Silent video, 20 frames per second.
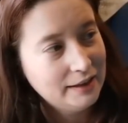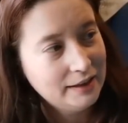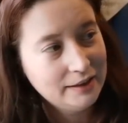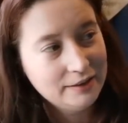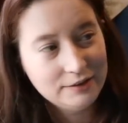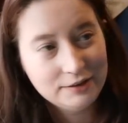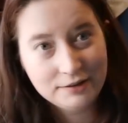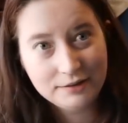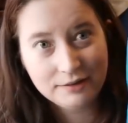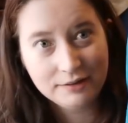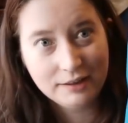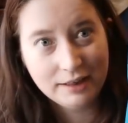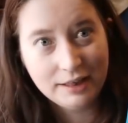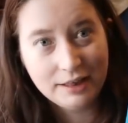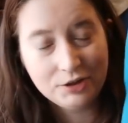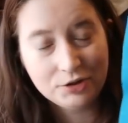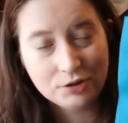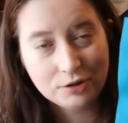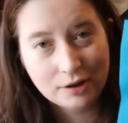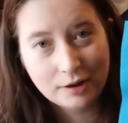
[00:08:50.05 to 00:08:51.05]
in
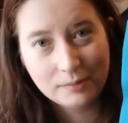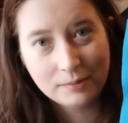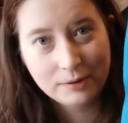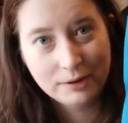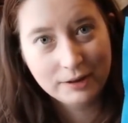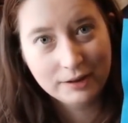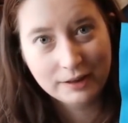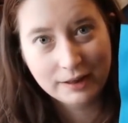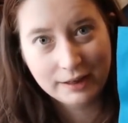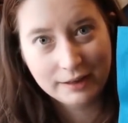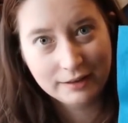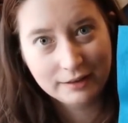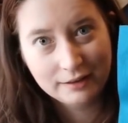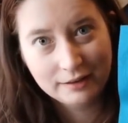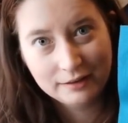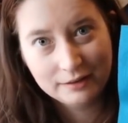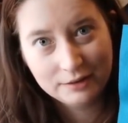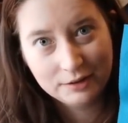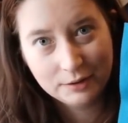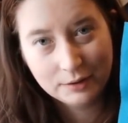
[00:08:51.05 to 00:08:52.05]
each drop in like
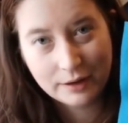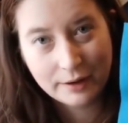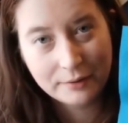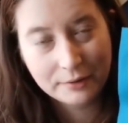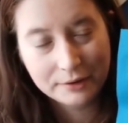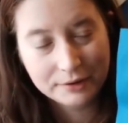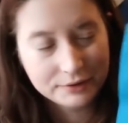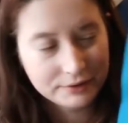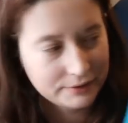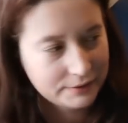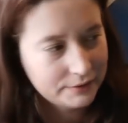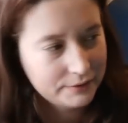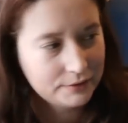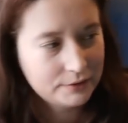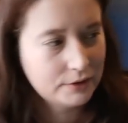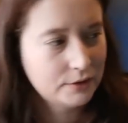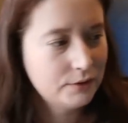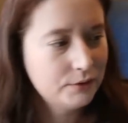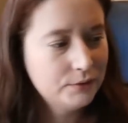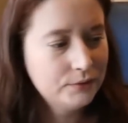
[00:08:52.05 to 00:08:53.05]
2 hours,
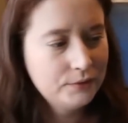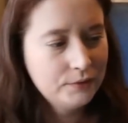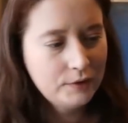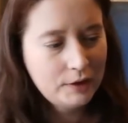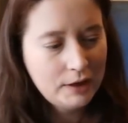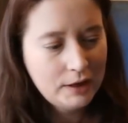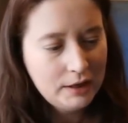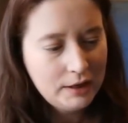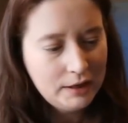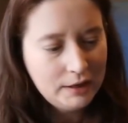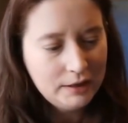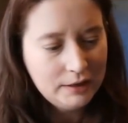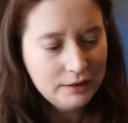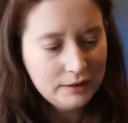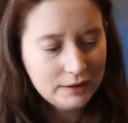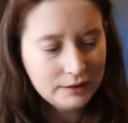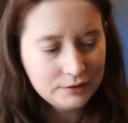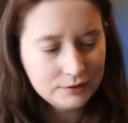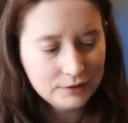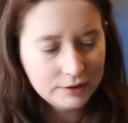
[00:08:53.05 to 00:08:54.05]
so
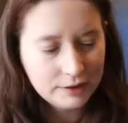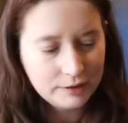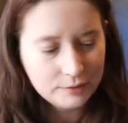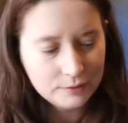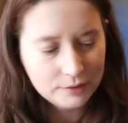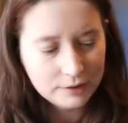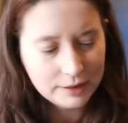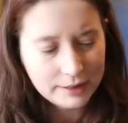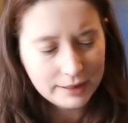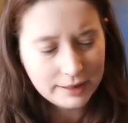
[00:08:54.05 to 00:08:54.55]
that's really cool.